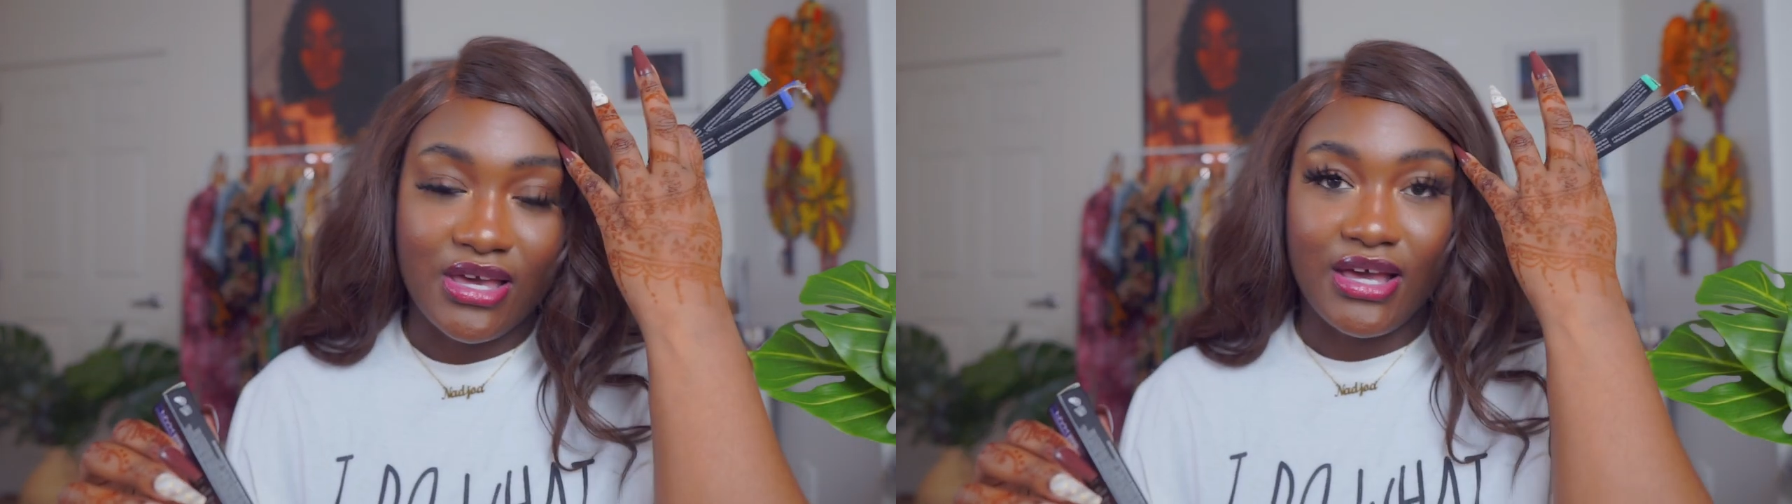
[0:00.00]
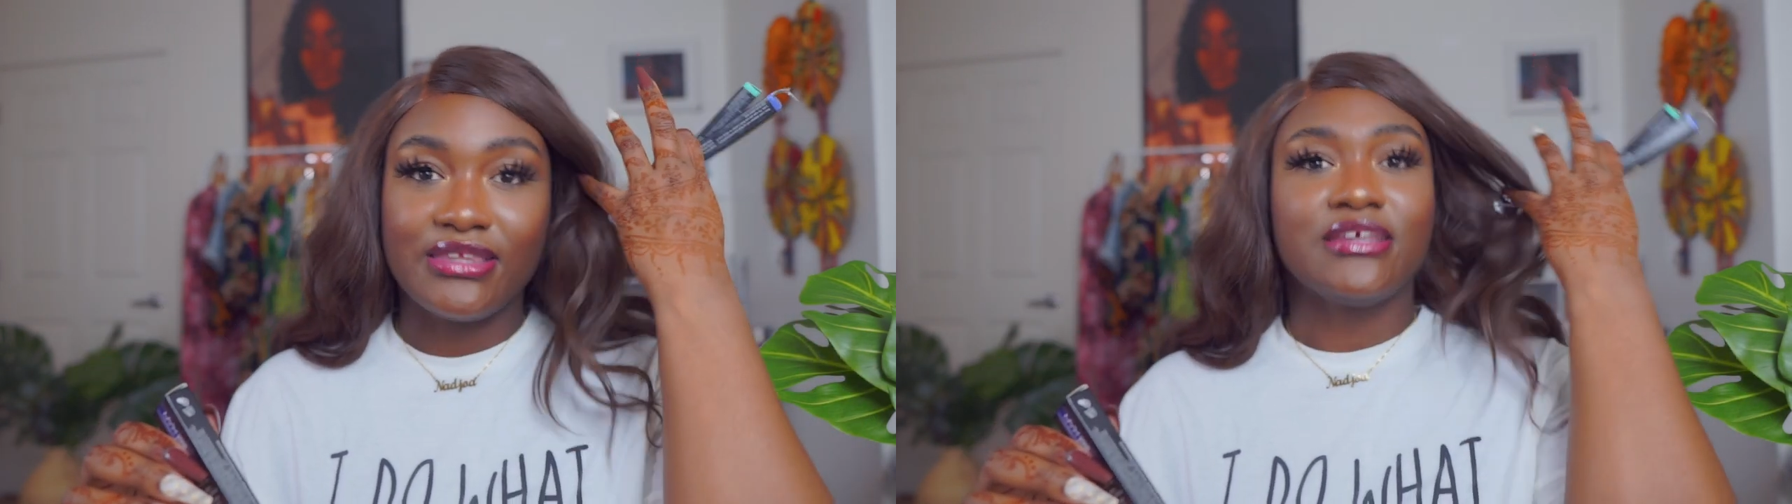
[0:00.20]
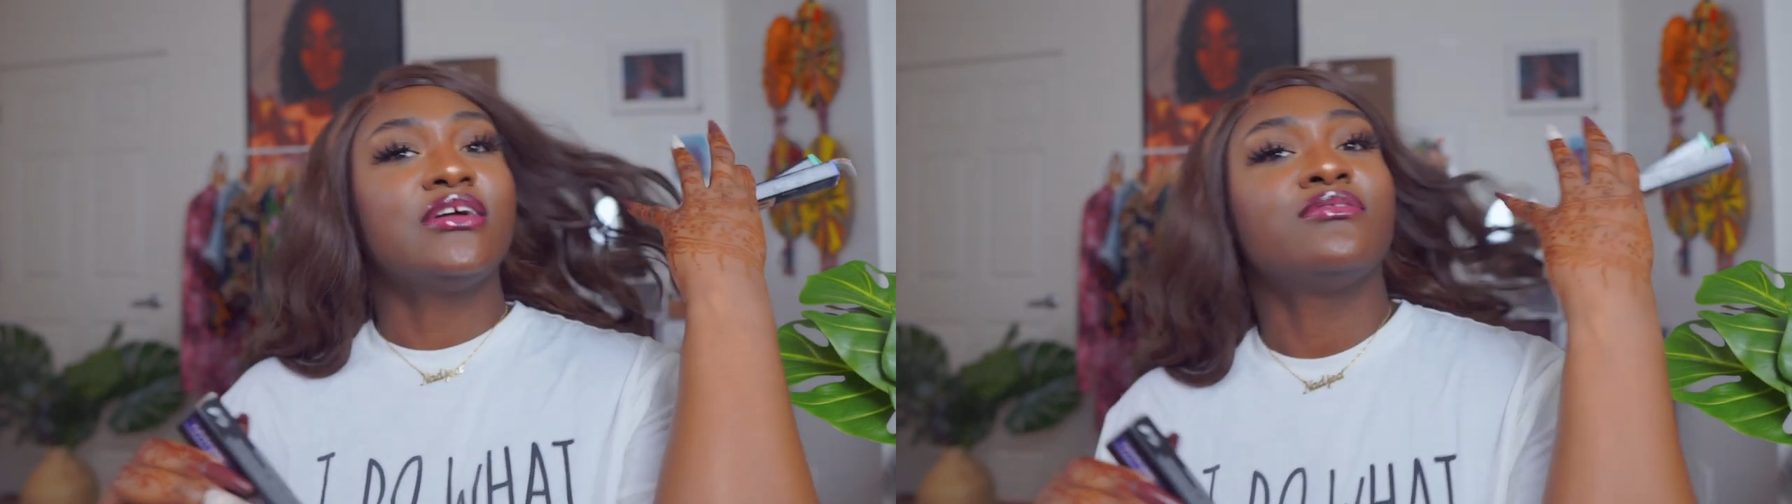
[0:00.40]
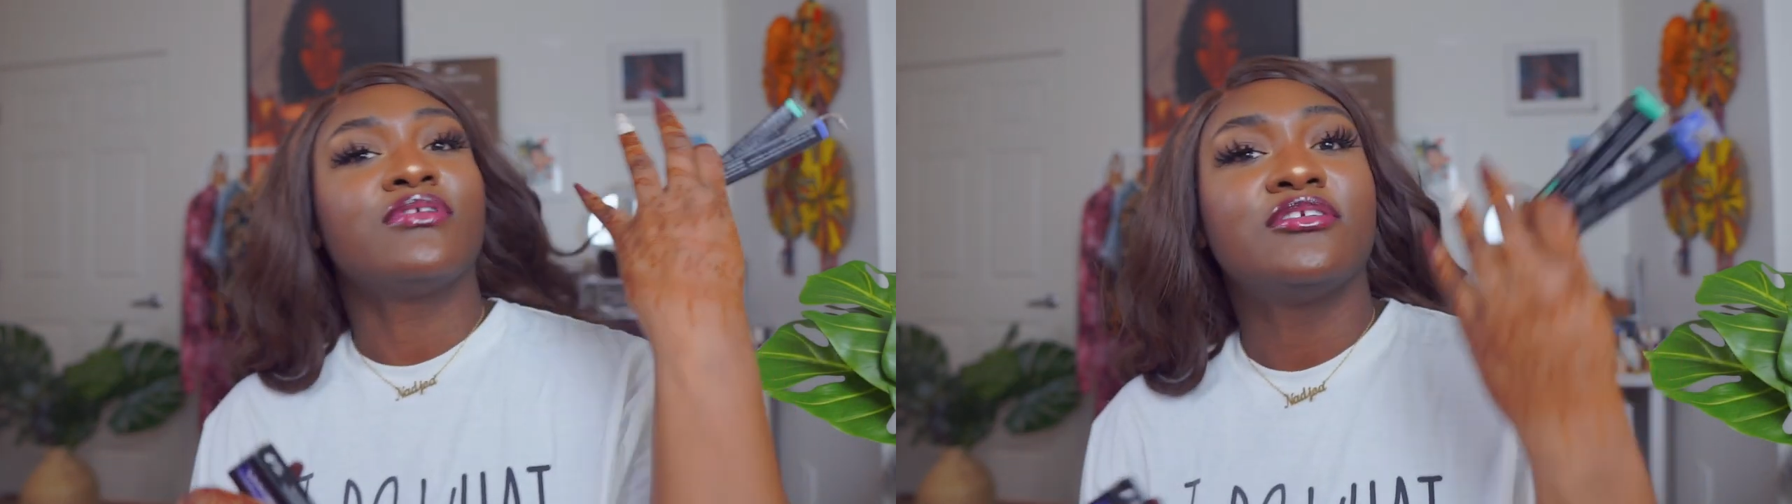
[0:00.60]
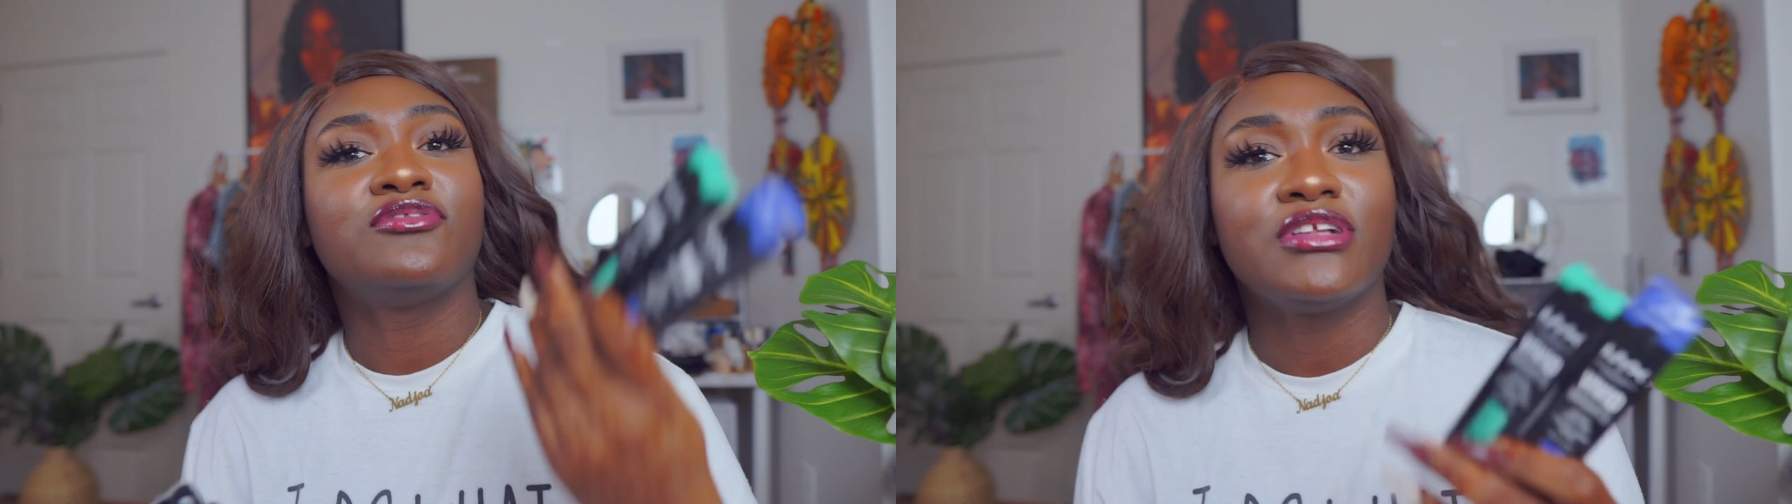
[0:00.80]
I think they
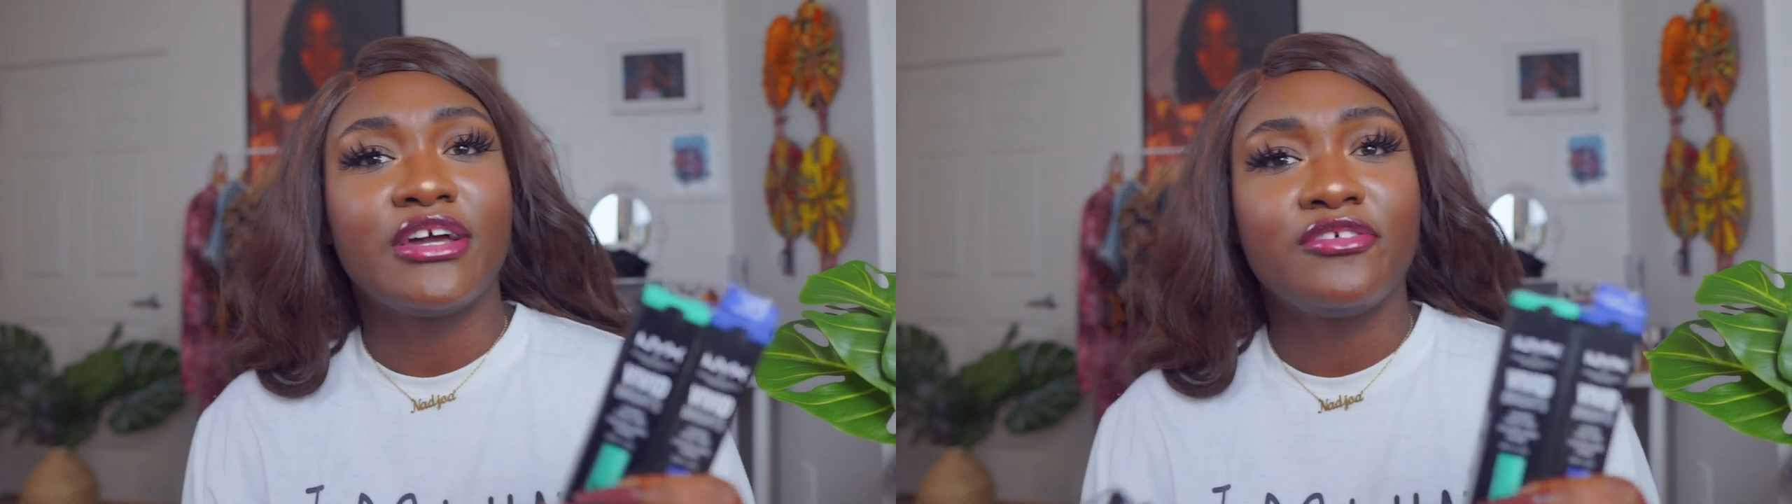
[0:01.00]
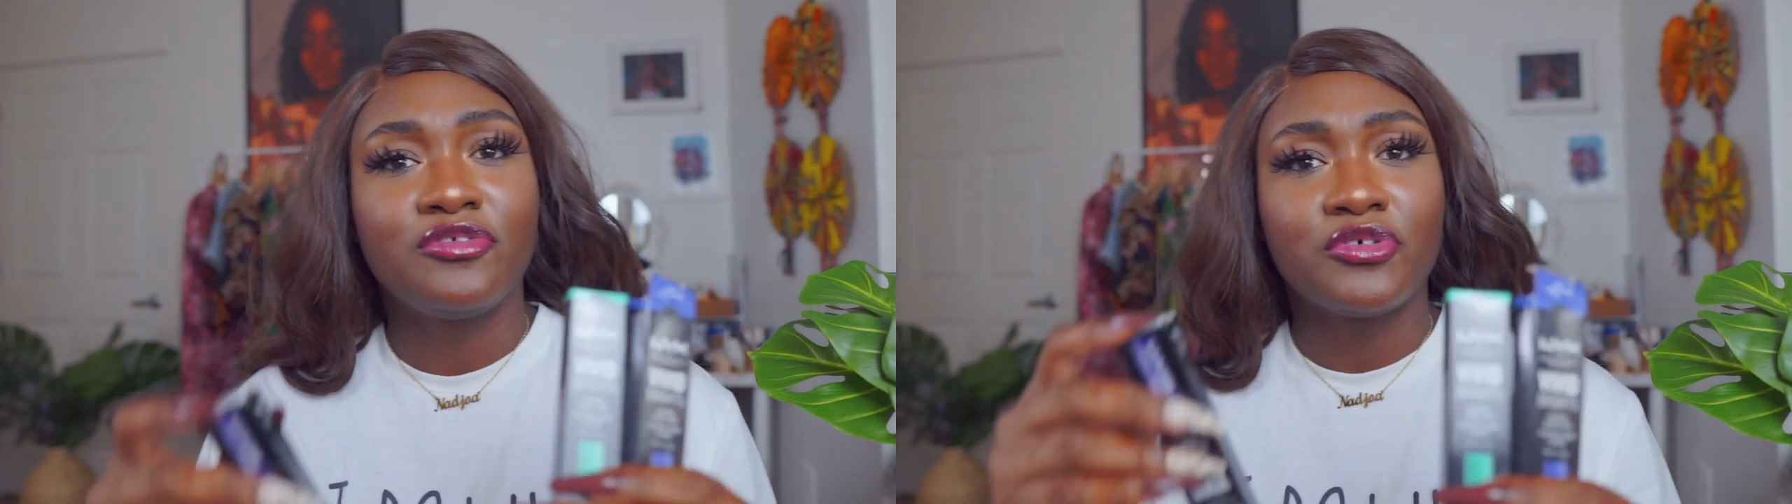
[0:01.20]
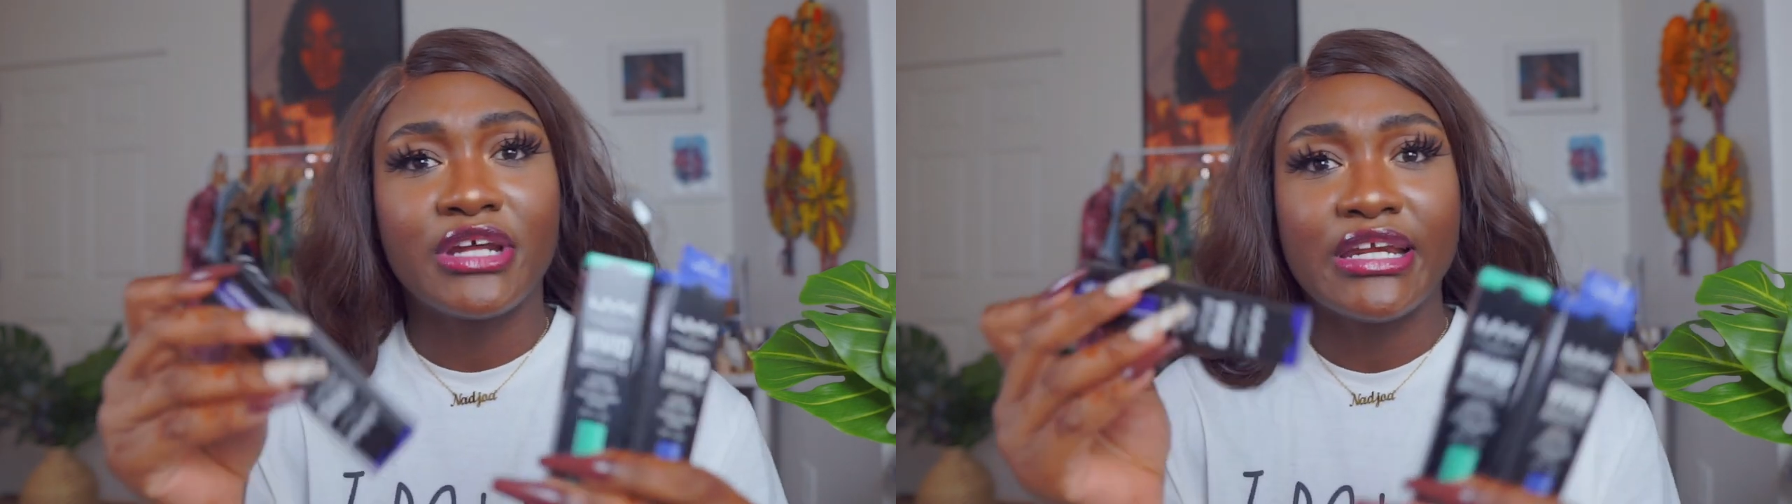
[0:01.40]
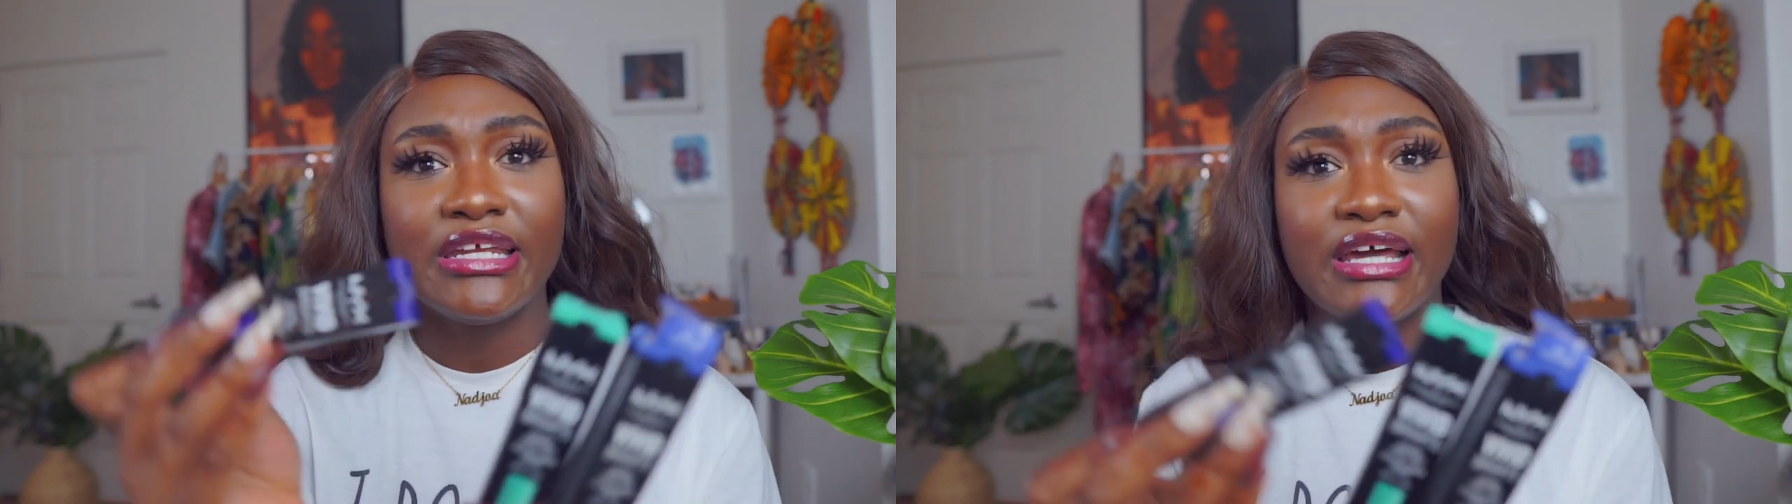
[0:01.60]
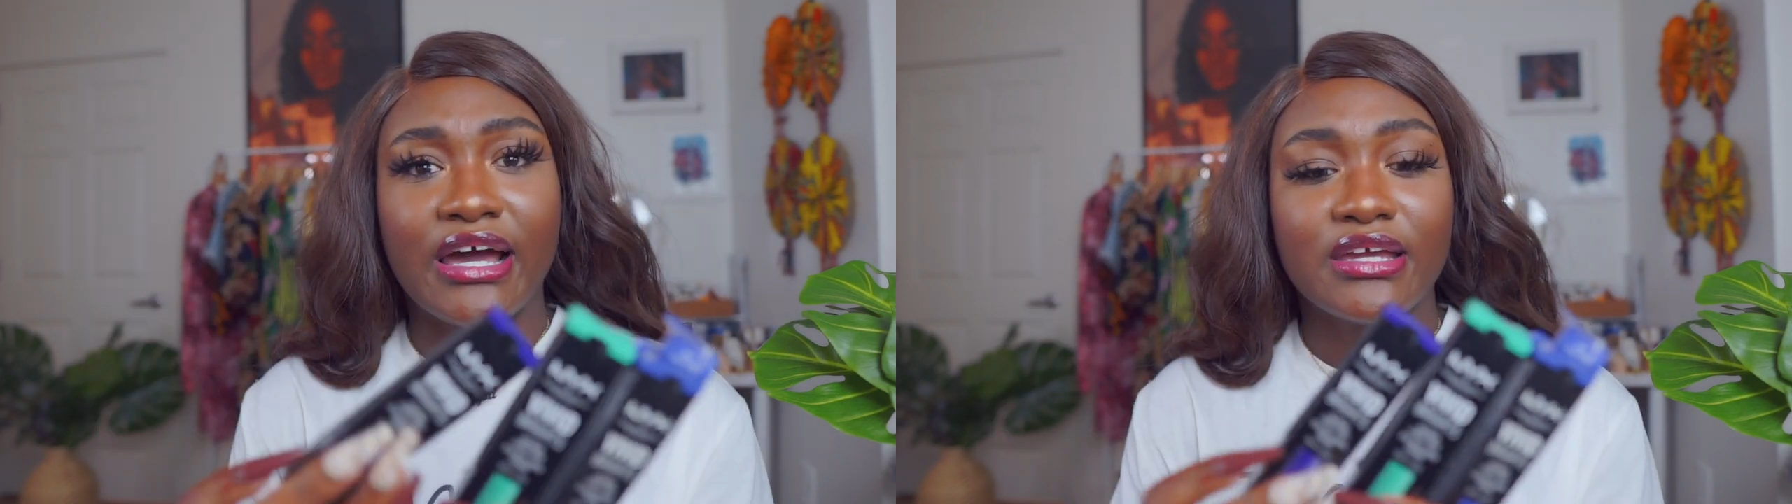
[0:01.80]
run for like
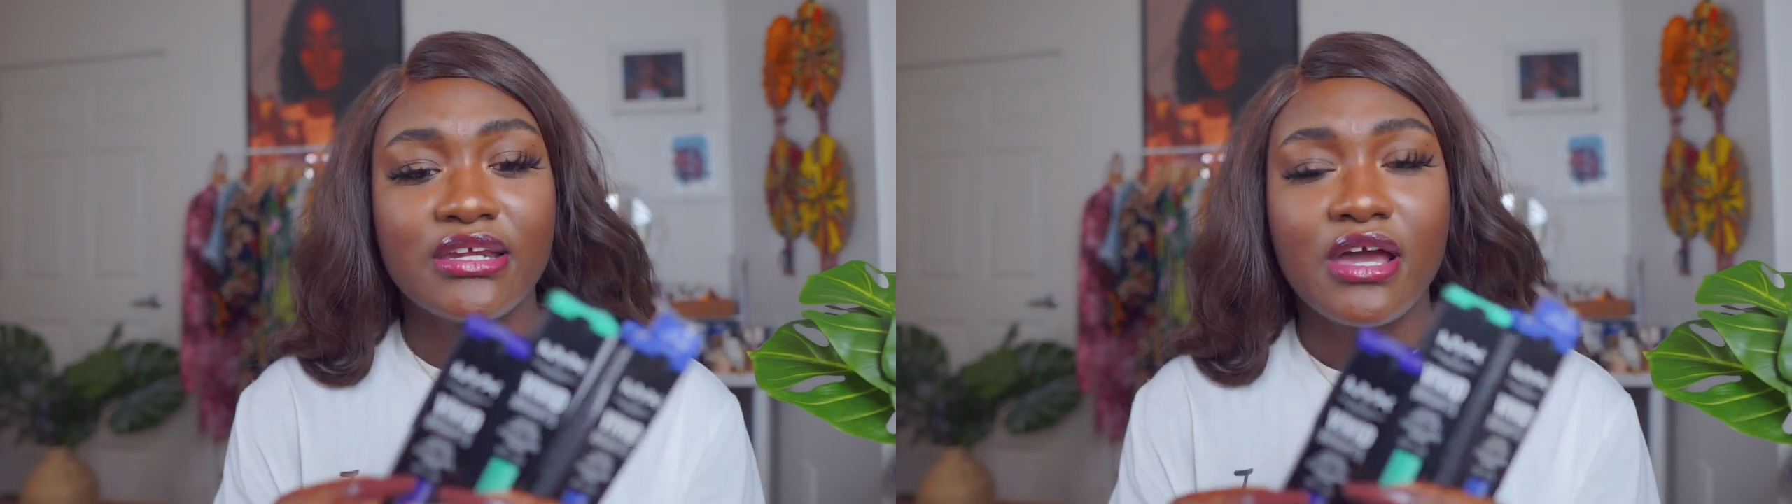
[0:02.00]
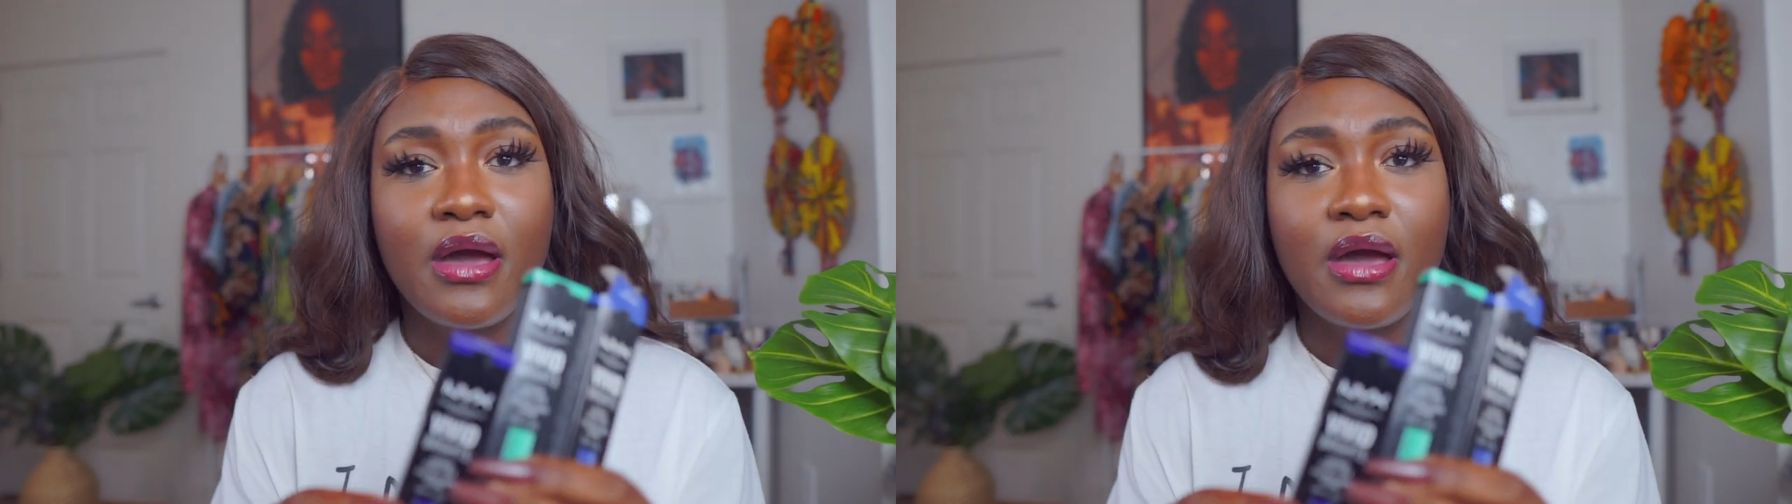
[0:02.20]
$4.99,